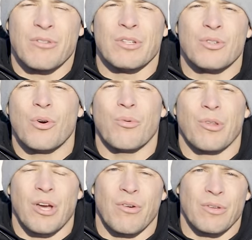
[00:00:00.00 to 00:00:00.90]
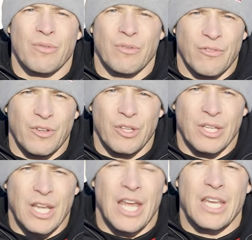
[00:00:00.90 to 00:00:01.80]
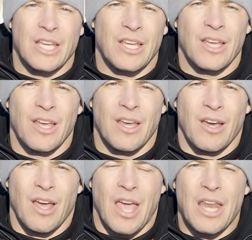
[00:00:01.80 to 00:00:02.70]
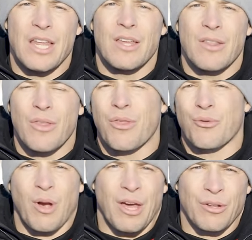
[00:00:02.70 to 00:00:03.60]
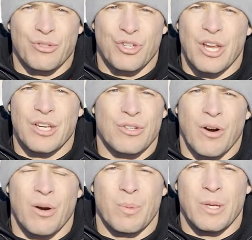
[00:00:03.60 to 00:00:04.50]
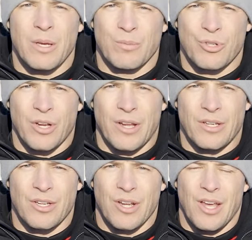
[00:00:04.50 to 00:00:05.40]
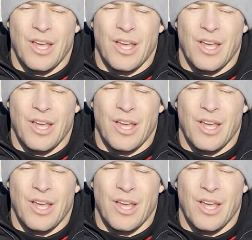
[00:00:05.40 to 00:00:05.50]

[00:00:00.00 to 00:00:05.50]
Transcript: you can do it without even feeling any throttle change or RPM change.